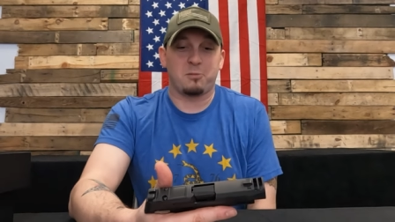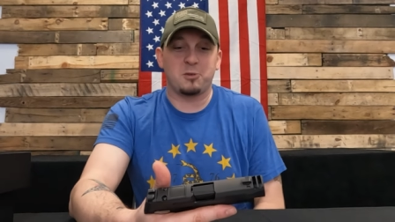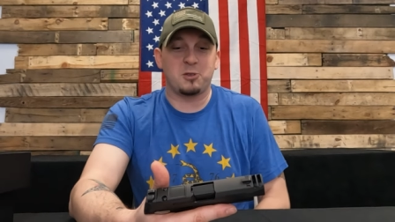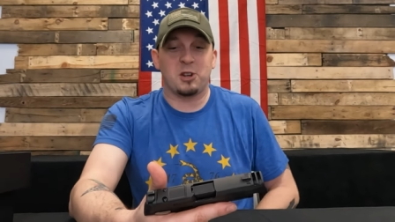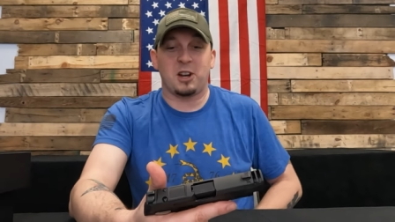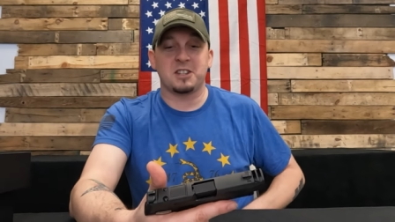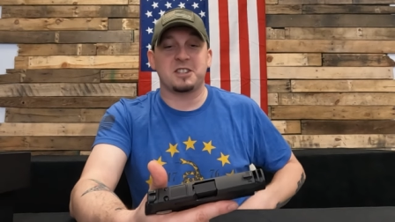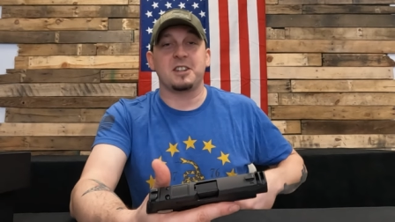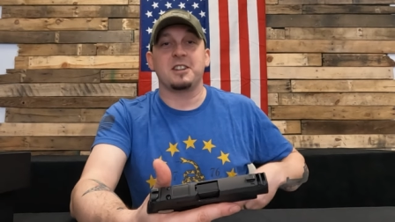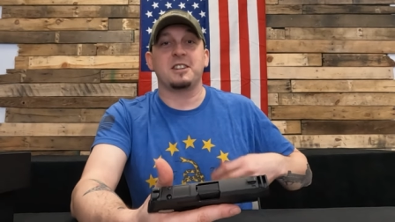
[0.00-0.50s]

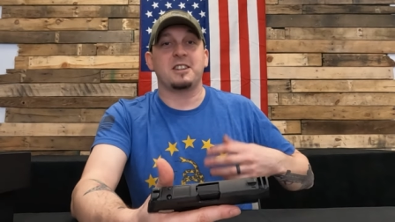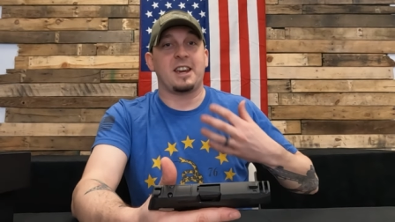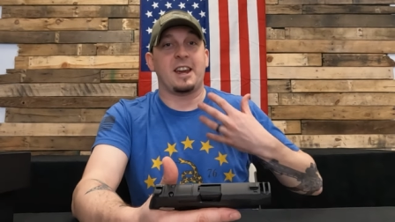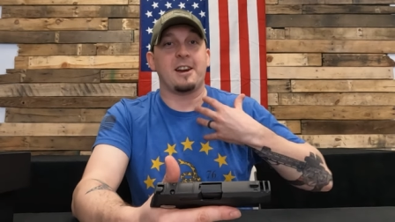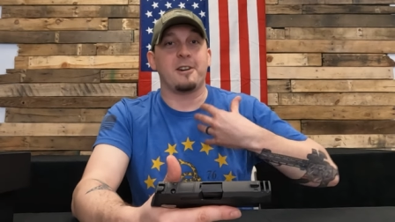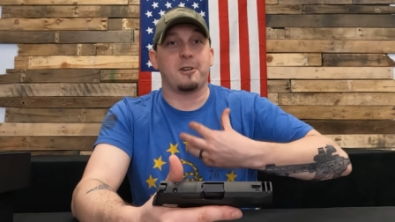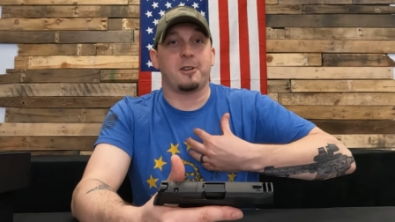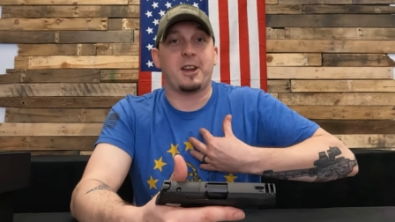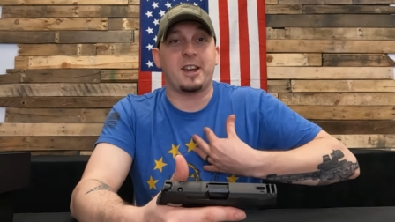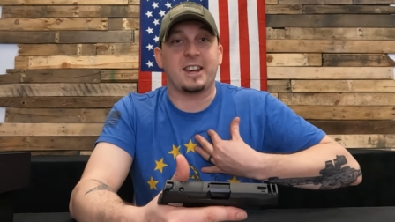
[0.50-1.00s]
doesn't
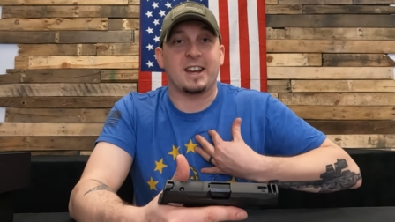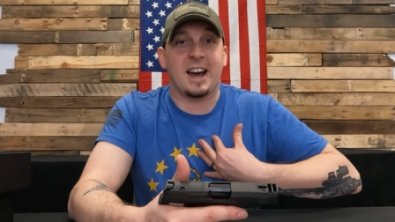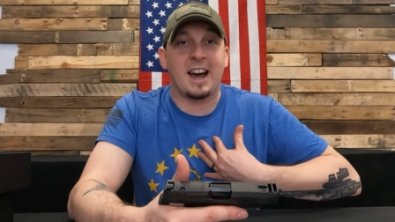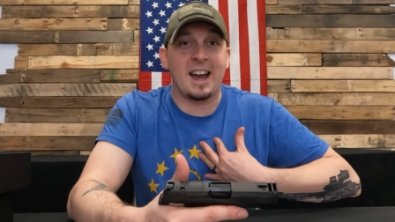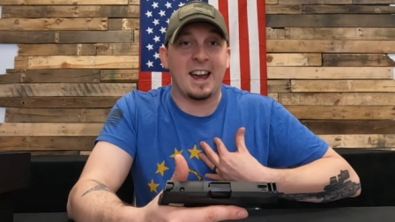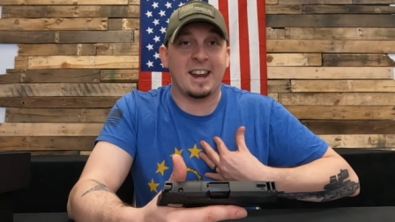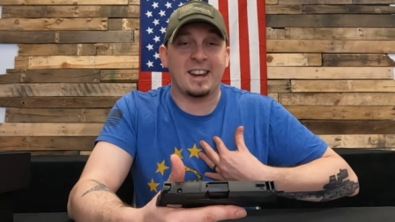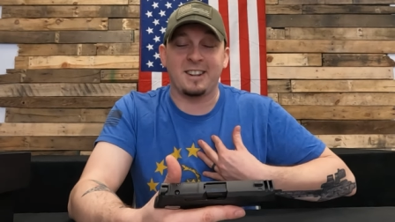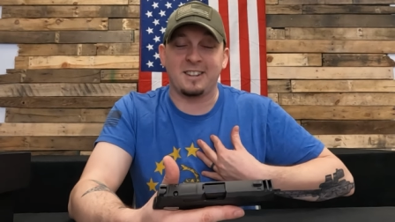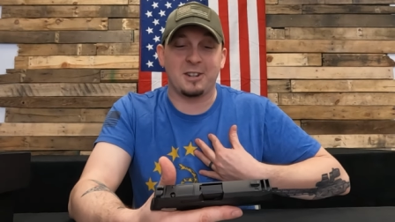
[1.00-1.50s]
care like
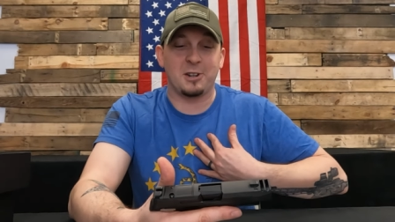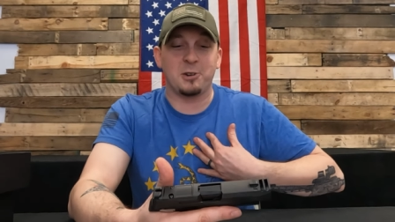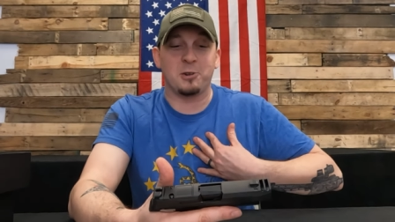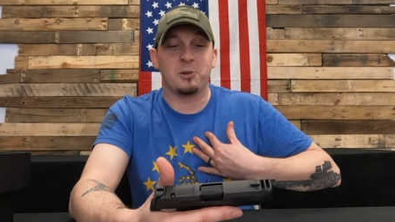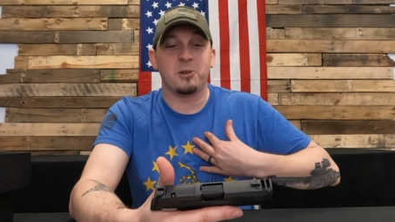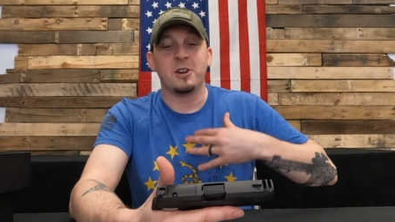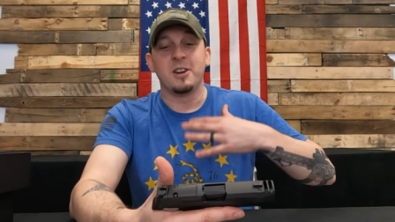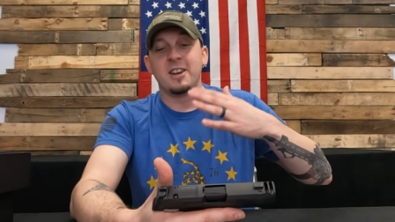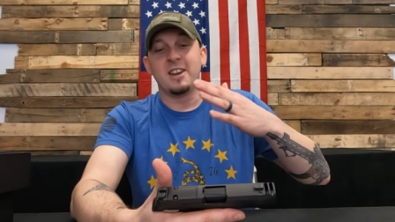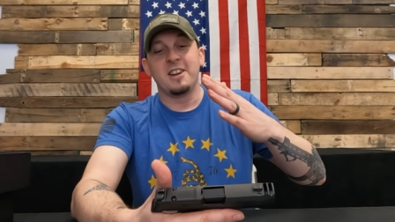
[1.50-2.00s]
I
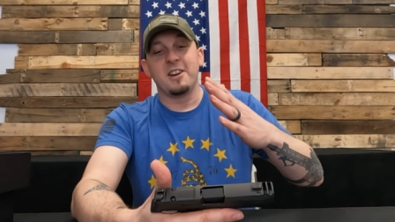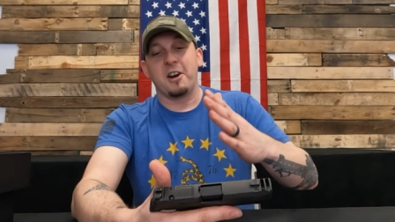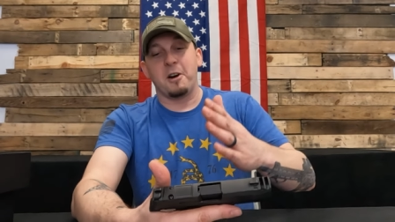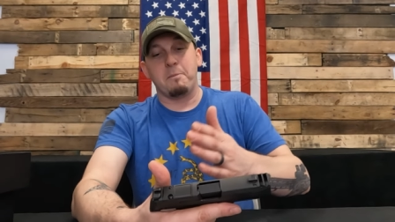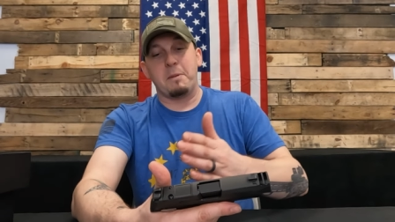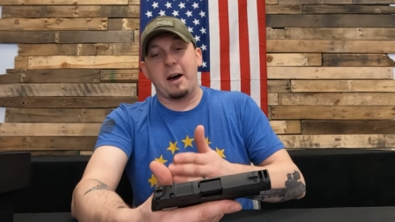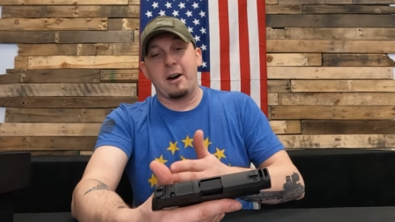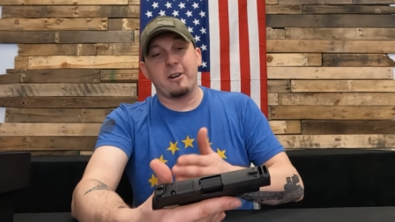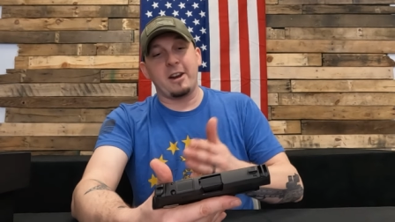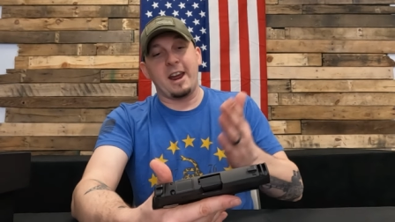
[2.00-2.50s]
do
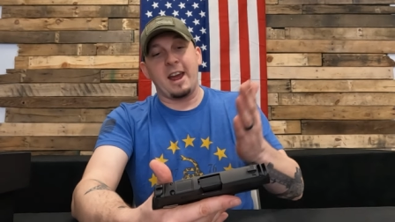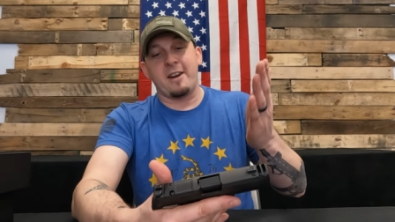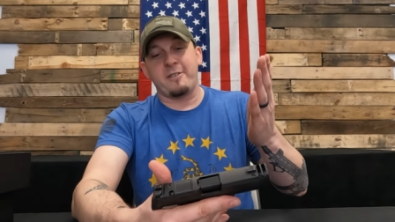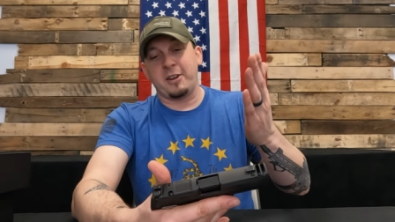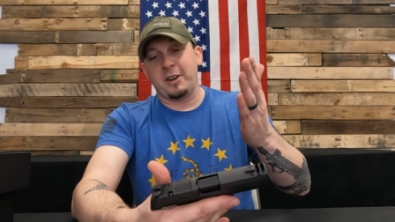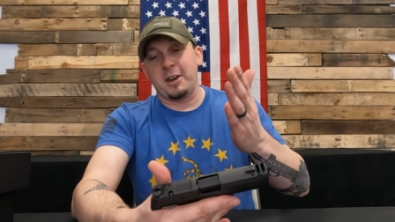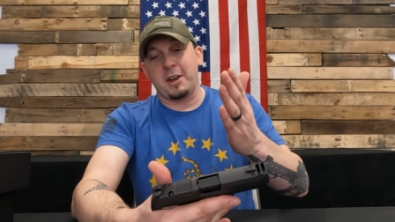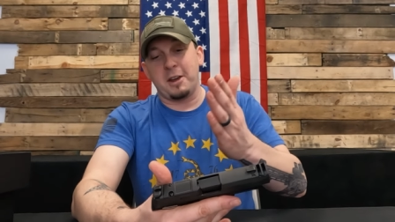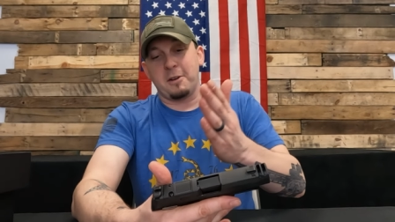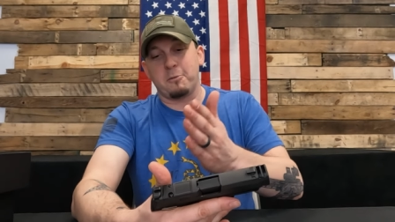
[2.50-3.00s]
about
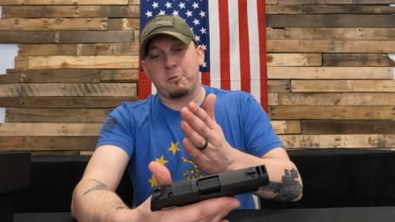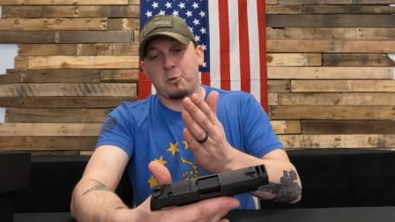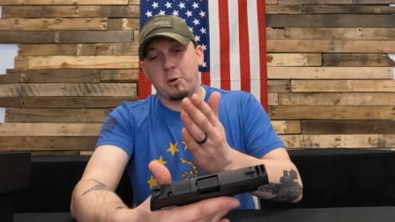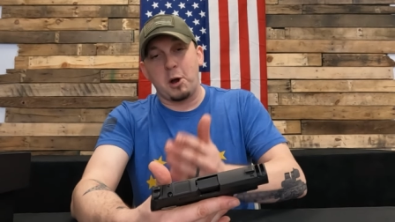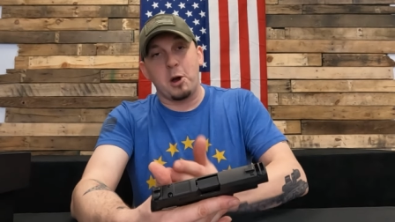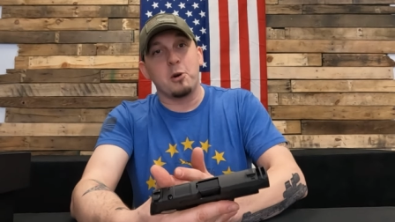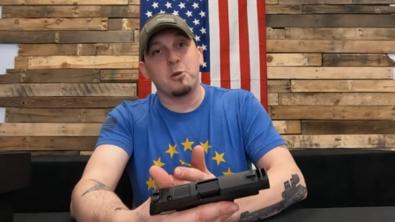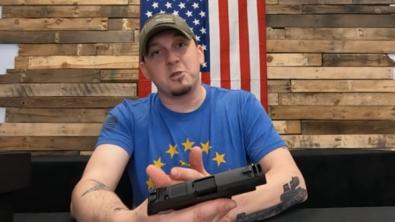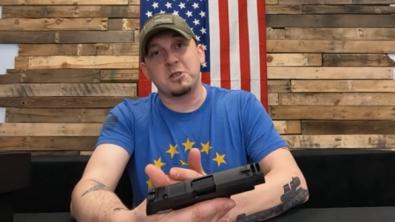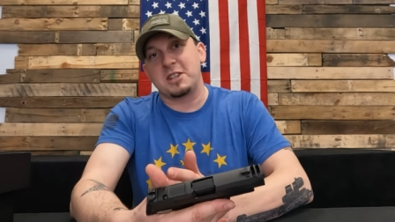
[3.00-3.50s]
having a
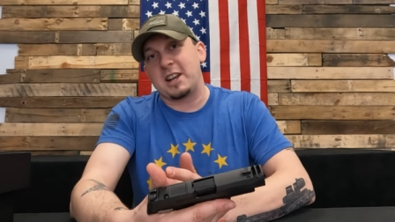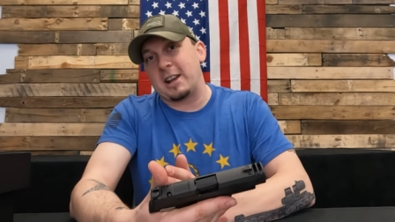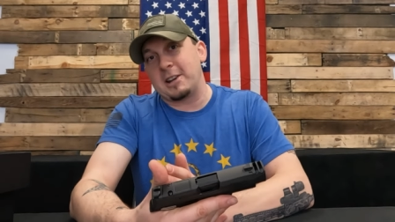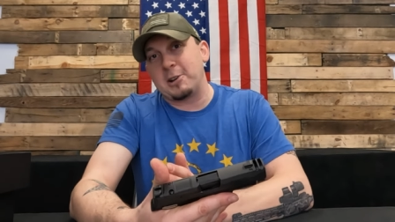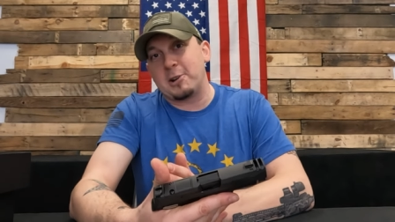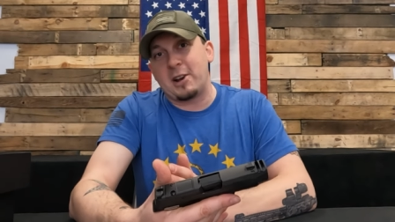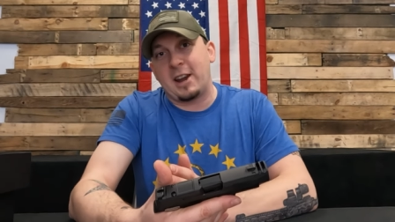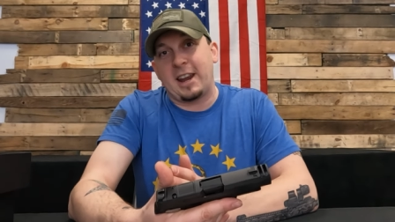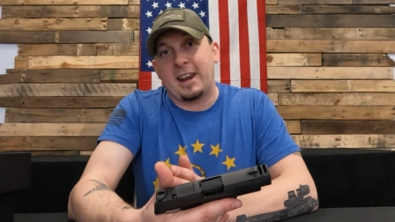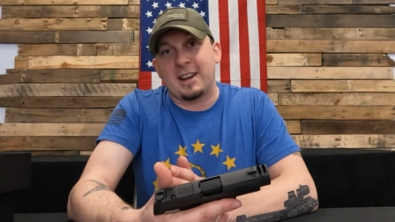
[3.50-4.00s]
rose on
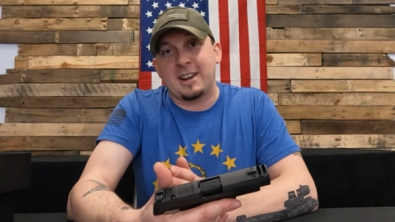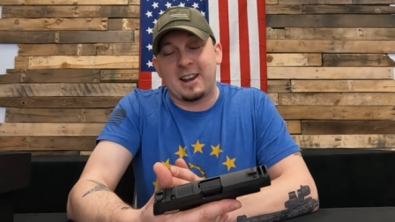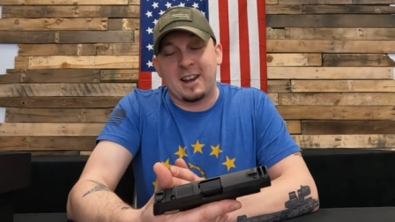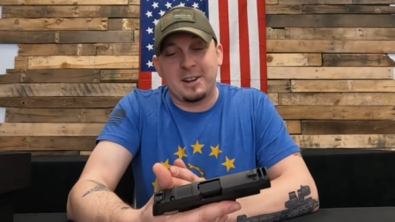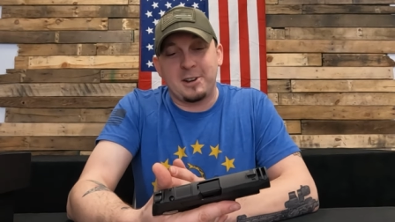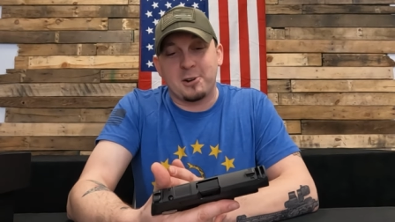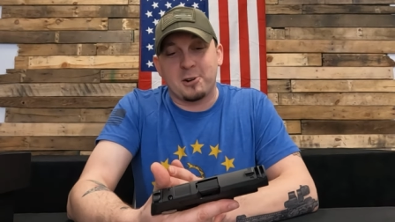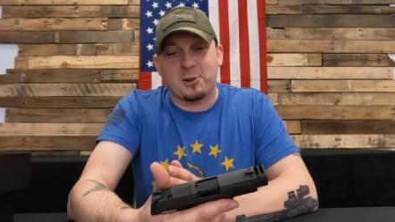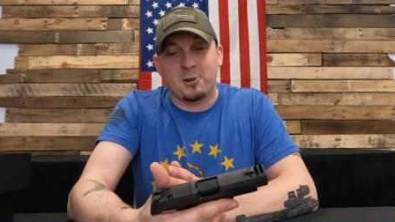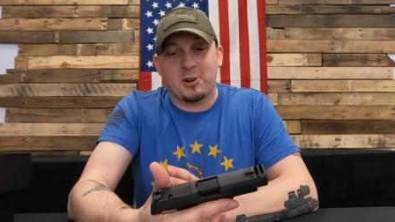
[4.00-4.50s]
your hand
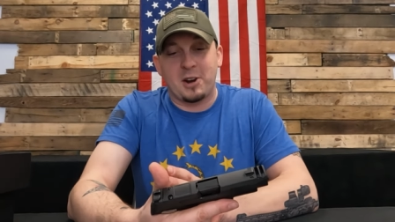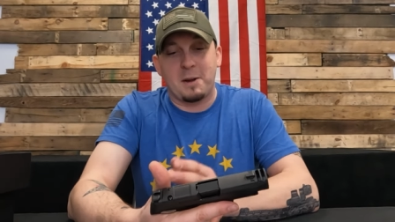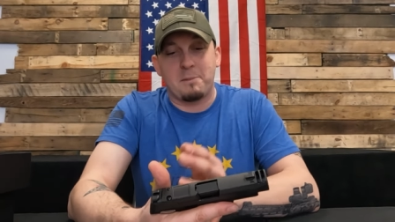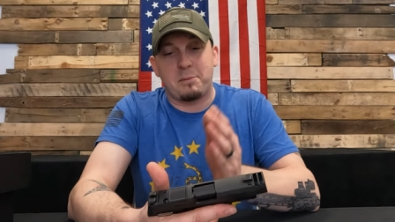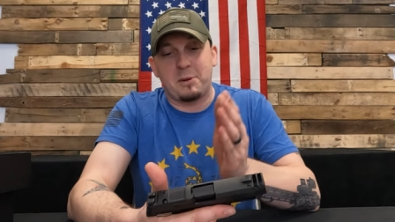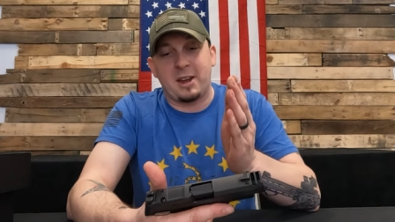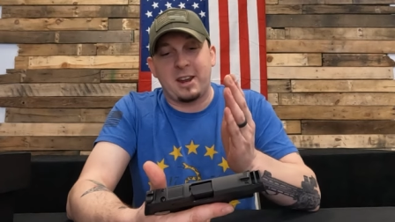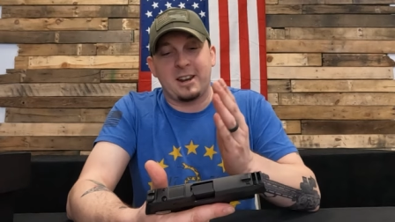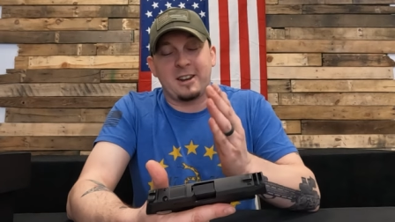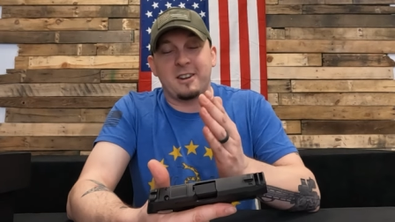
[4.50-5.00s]
on your
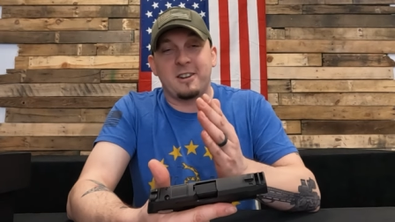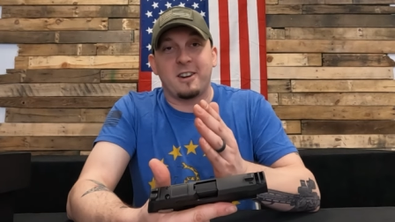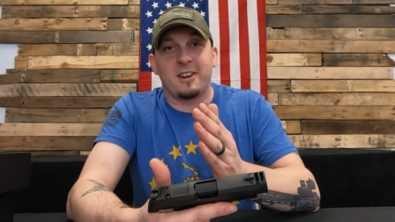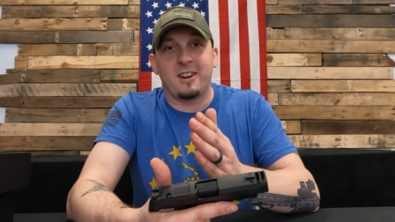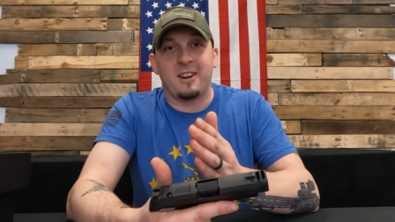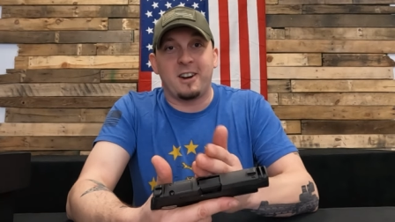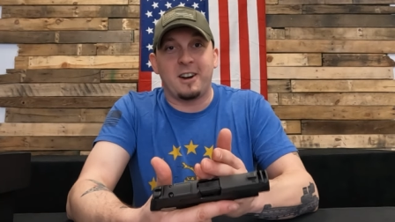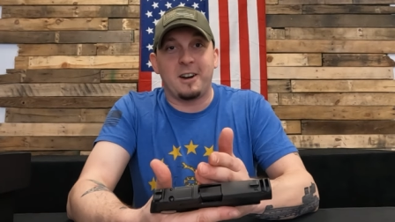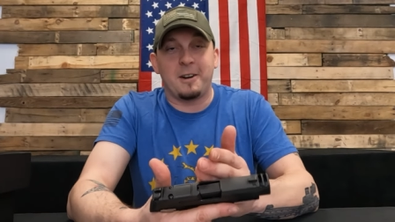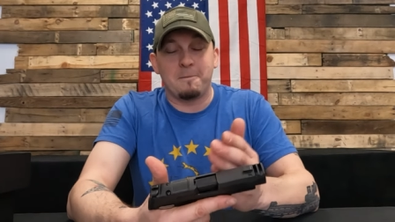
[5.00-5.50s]
grip and
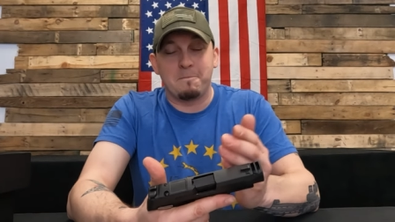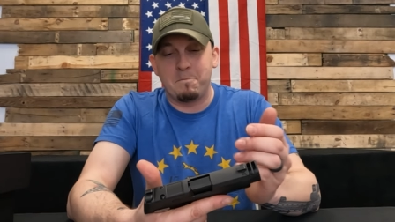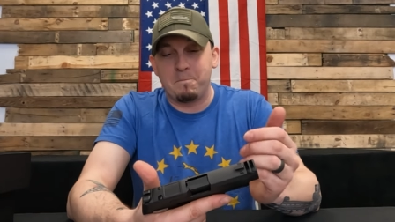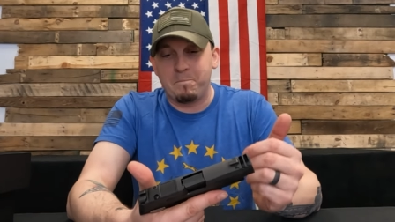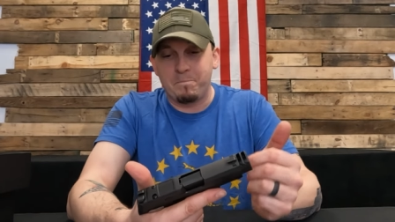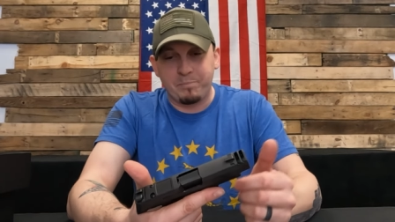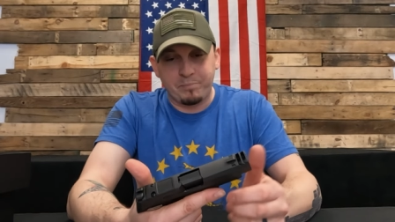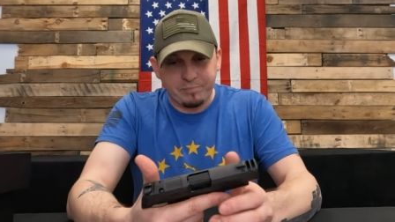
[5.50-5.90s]
um,